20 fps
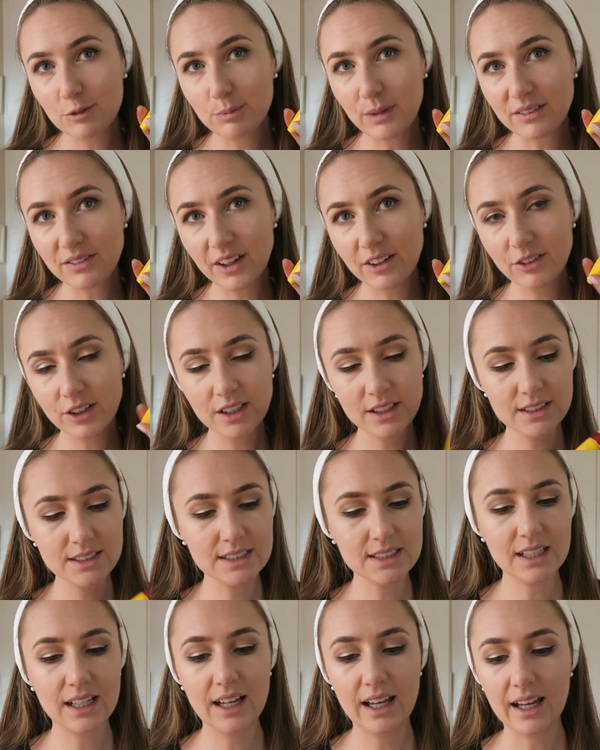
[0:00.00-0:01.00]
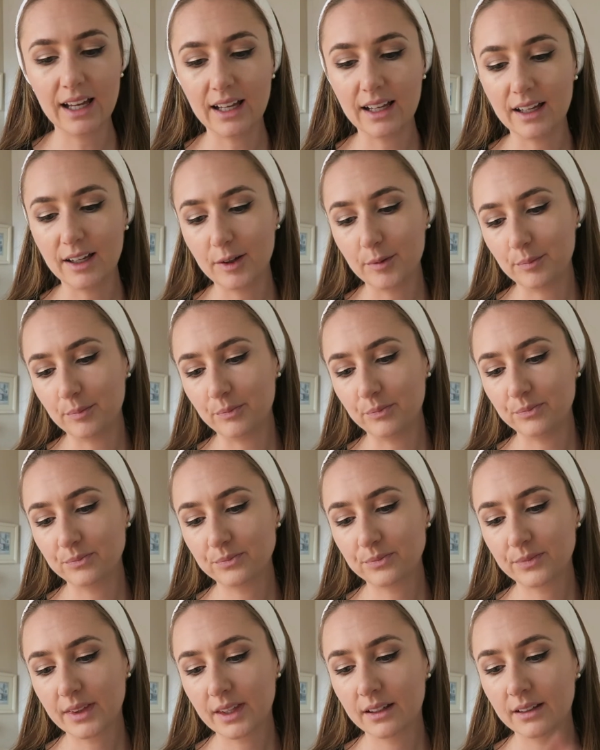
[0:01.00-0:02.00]
My favorite
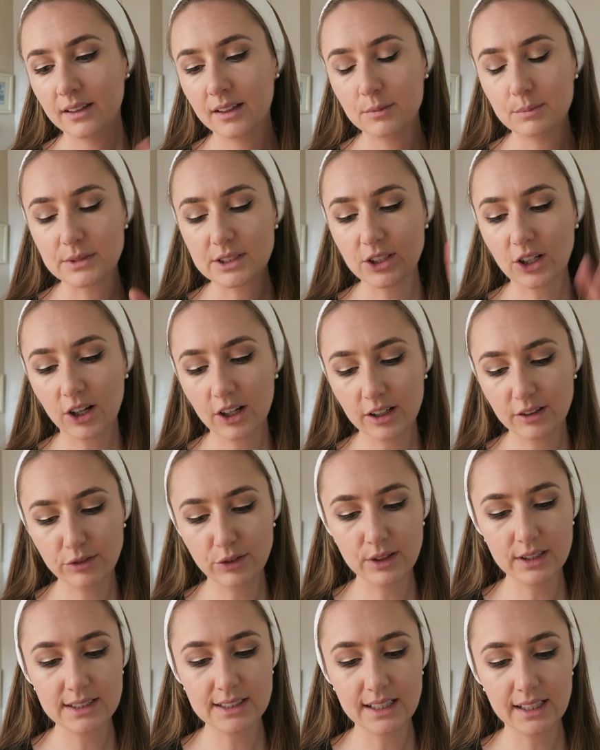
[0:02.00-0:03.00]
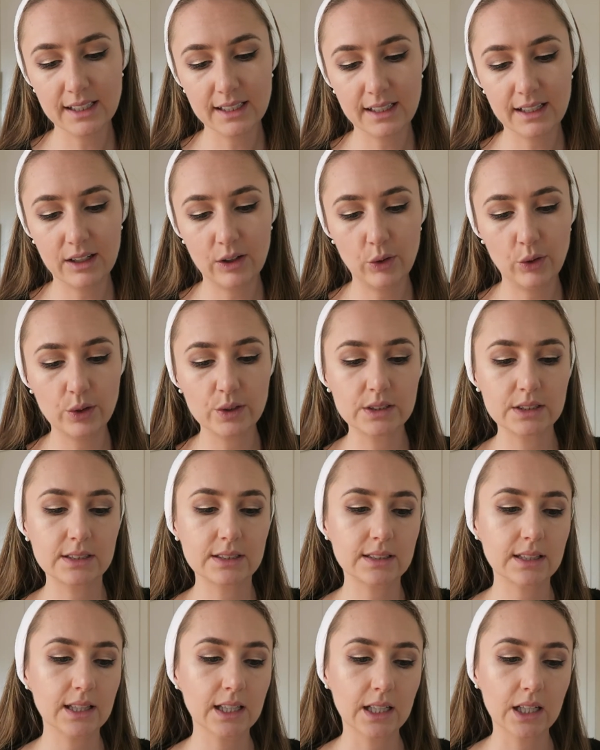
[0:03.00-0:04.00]
mascara for this year was
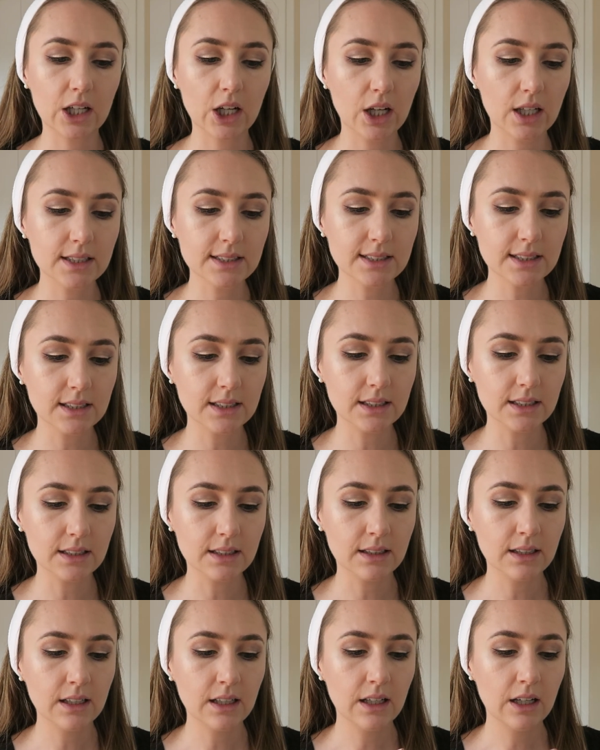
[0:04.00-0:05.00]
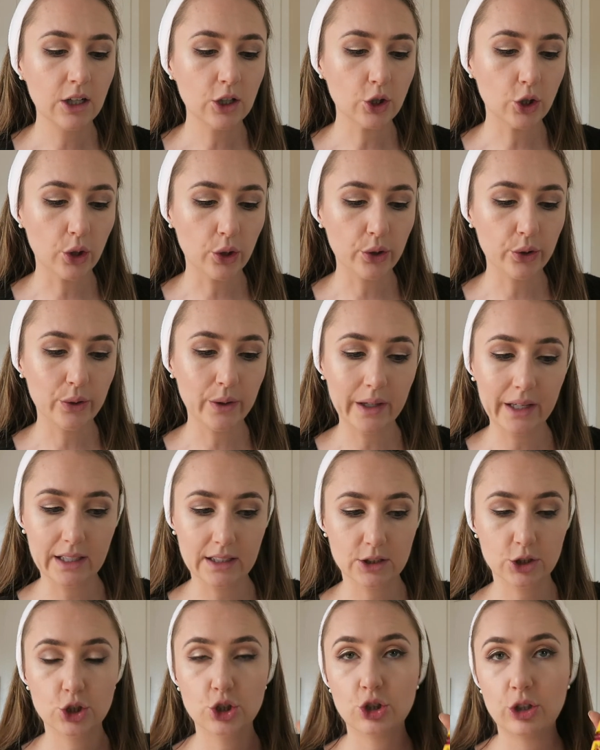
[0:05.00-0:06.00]
the Colossal Go
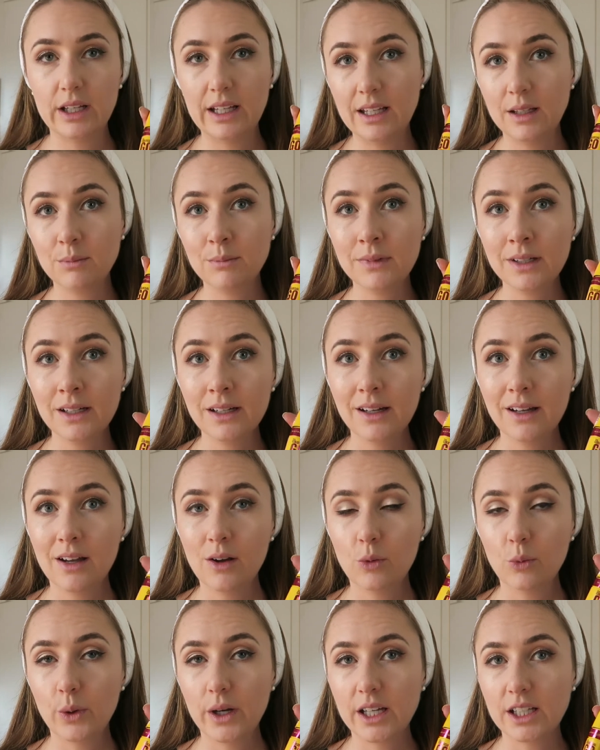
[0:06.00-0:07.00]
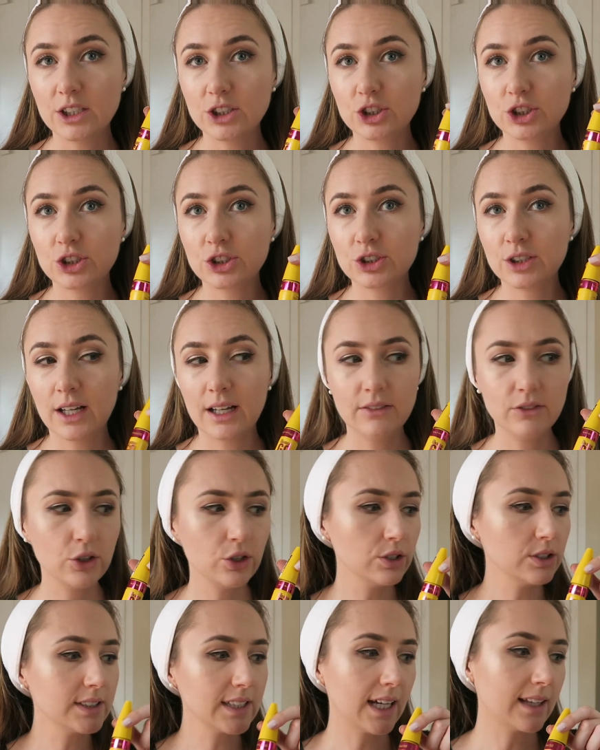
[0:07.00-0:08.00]
Extreme, which I've
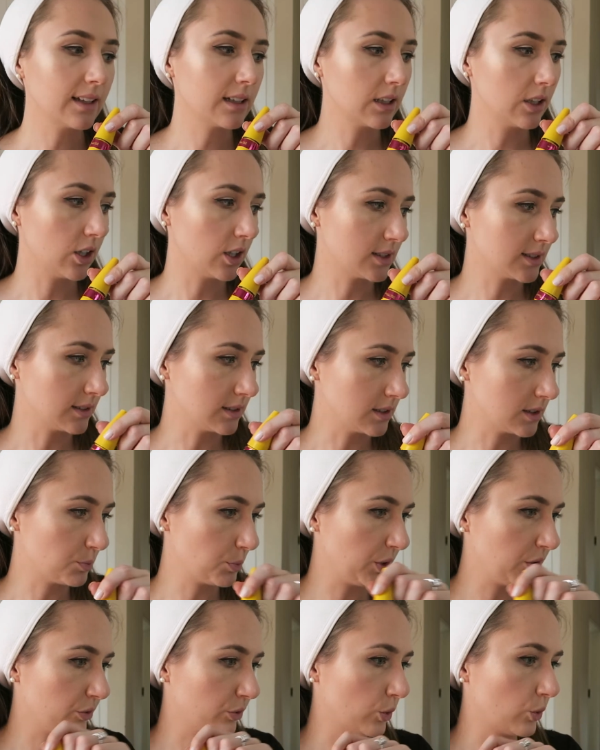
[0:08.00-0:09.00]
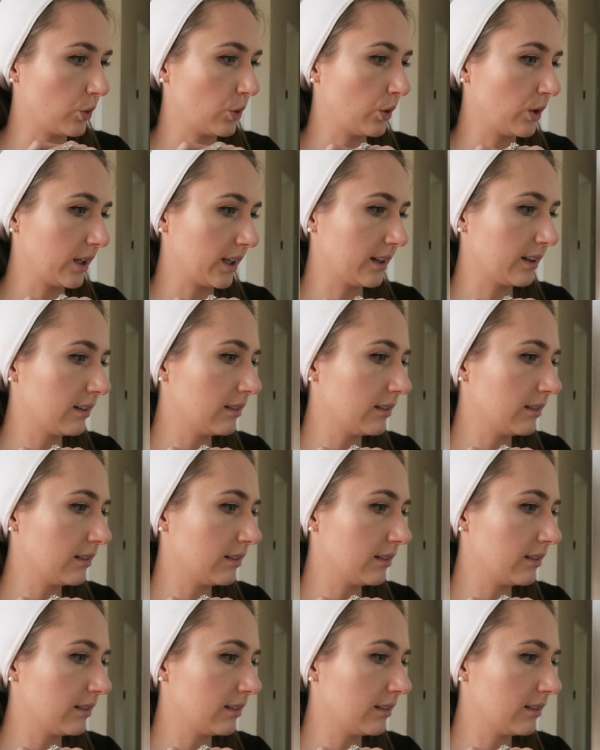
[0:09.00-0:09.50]
used other Colossals before.